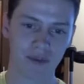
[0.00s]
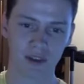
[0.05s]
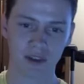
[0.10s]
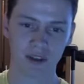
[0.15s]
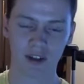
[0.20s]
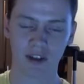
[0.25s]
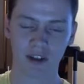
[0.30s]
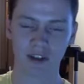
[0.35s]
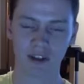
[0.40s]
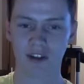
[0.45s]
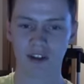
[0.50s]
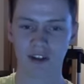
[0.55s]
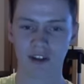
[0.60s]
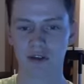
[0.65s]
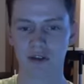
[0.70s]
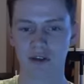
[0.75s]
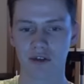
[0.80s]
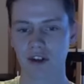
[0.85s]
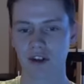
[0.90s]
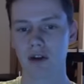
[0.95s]

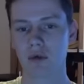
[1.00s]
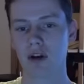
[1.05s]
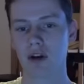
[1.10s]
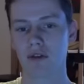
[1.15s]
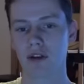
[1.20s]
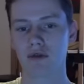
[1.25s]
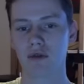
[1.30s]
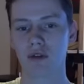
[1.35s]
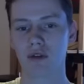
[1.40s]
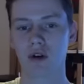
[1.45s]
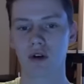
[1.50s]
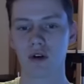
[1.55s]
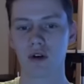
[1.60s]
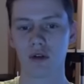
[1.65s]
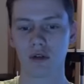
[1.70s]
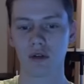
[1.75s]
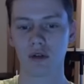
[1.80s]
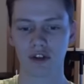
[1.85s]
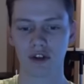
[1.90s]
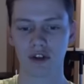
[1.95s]
considering they went through the
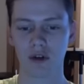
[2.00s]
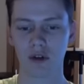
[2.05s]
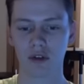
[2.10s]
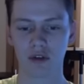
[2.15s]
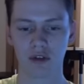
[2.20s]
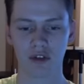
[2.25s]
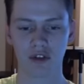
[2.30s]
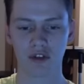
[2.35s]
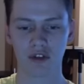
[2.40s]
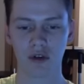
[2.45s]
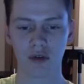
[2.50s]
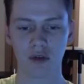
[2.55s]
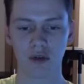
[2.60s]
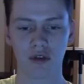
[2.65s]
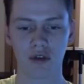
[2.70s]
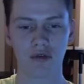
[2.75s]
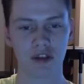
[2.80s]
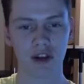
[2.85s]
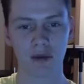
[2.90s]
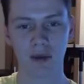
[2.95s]
whole, you know, there is no
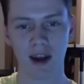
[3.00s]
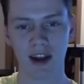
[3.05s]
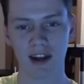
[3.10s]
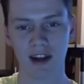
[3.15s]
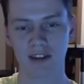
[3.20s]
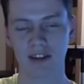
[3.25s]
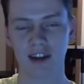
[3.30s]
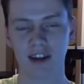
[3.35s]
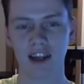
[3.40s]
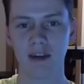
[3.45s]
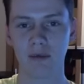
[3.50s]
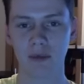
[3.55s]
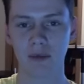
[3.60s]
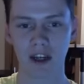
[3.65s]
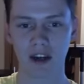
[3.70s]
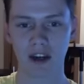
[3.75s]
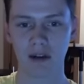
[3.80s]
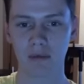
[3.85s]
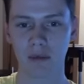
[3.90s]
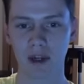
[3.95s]
three-man team
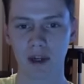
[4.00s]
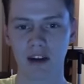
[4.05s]
that can beat